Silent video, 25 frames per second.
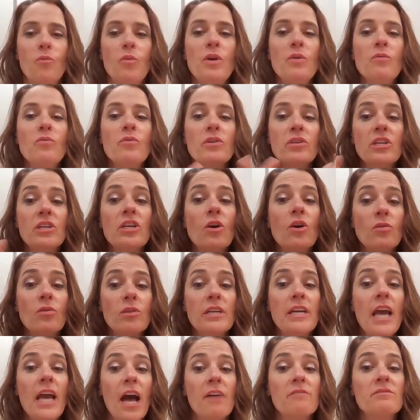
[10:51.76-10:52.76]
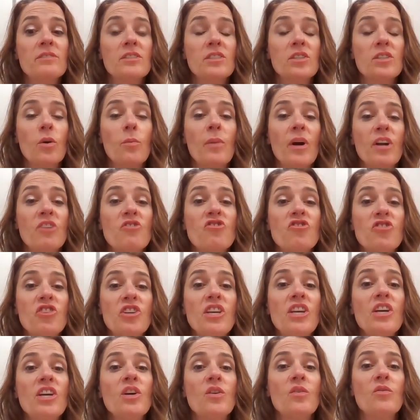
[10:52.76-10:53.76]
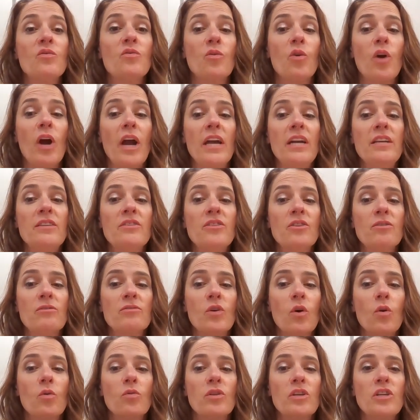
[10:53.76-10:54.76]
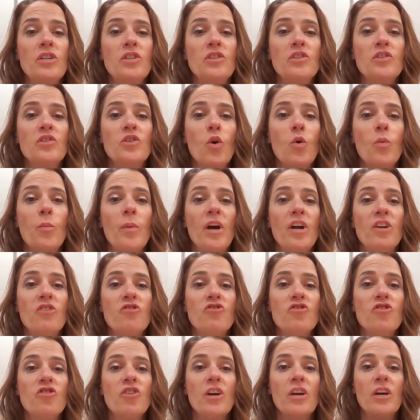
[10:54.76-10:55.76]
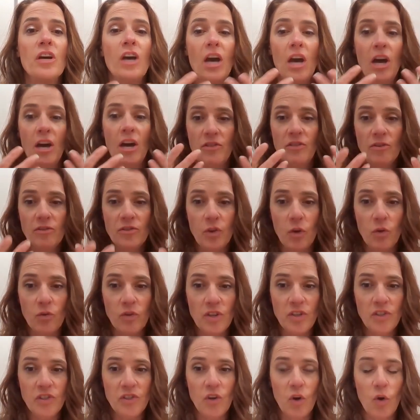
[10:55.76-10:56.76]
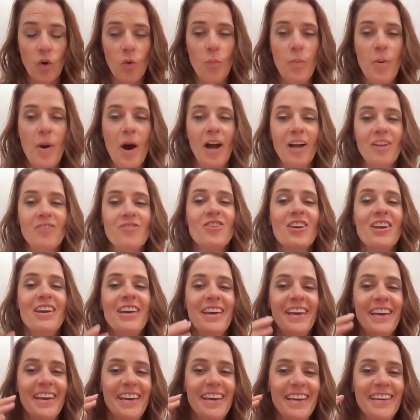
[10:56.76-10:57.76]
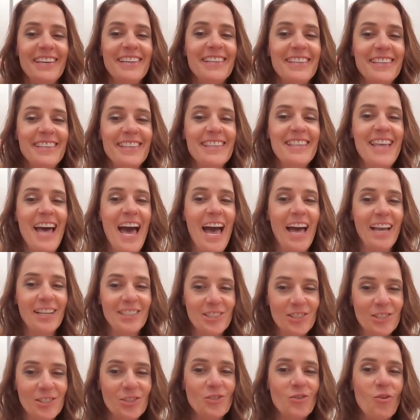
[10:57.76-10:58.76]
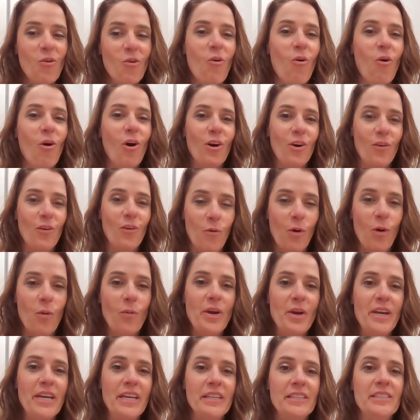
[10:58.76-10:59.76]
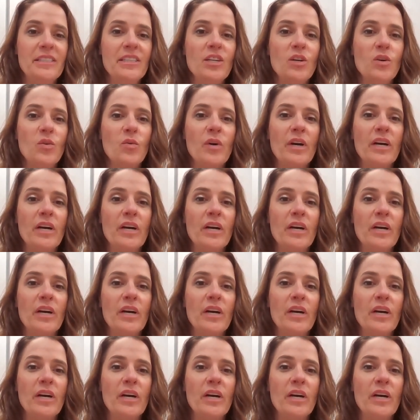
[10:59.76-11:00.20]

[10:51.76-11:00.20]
we really only have so much to give, right? There's only so much in that store of what we can deal